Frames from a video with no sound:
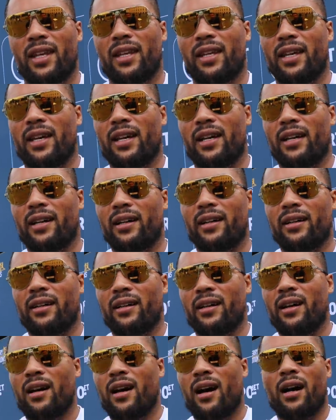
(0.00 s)
Yeah,
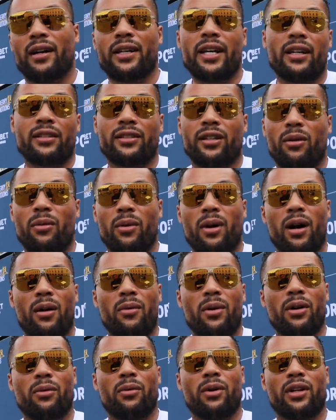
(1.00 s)
yes. I I, w- I
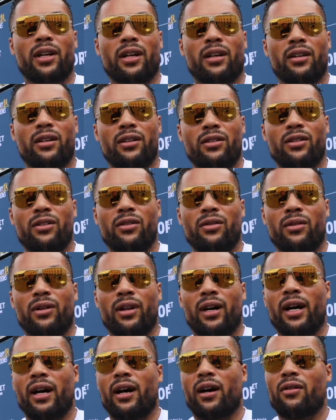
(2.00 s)
wonder what they're gonna do.
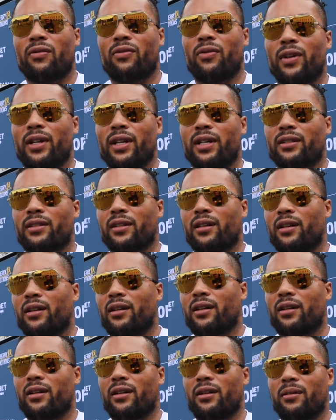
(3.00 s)
Like, hopefully it's gonna,
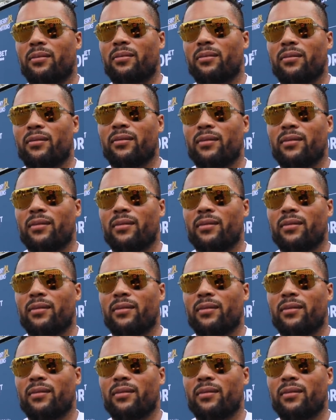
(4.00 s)
um,